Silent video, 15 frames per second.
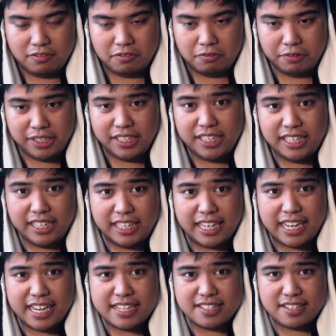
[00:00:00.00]
we
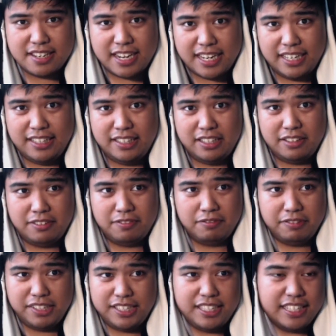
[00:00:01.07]
as an island,
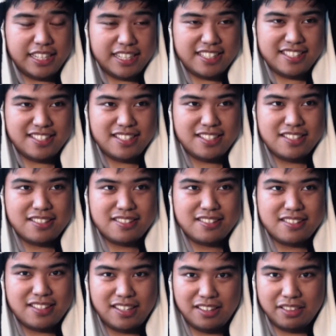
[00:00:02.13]
we
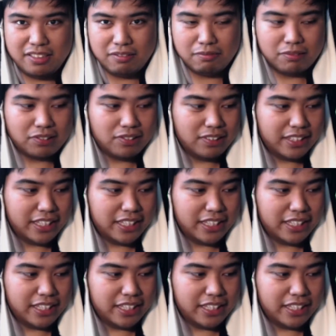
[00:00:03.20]
exist in the world,